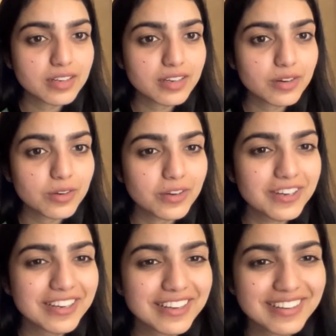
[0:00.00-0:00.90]
Oh.
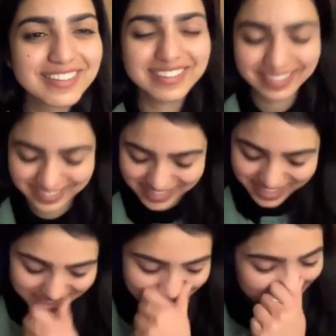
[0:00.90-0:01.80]

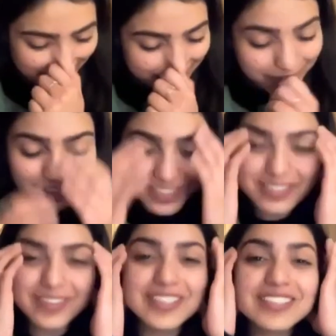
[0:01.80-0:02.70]
I got
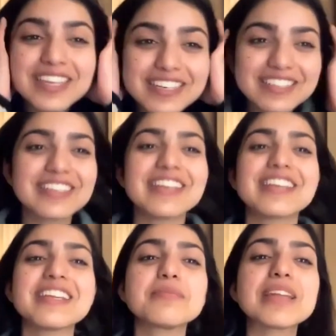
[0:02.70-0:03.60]
so excited that I
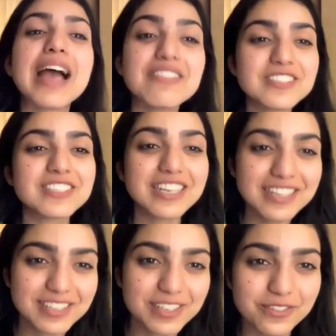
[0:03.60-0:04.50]
read, but I haven't read
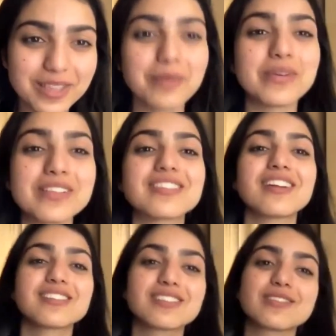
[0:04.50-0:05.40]
any of them. We'll
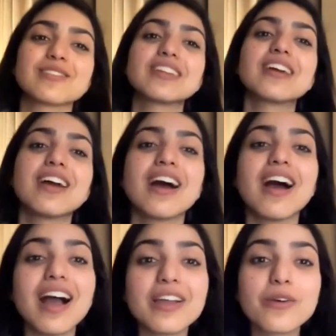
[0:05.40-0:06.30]
start soon.
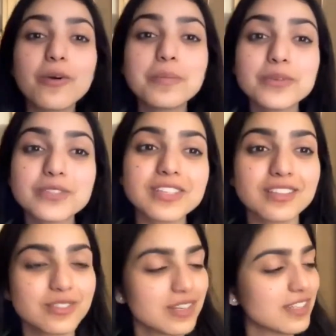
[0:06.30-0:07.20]
I hope you
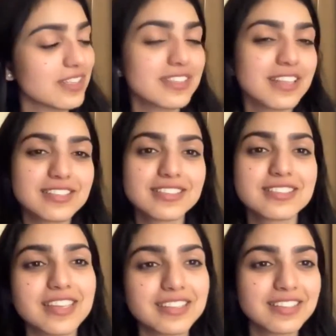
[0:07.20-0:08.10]
start soon. I think that's the
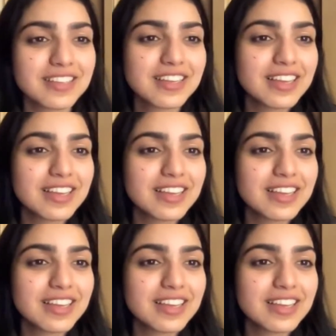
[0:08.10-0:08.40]
sign.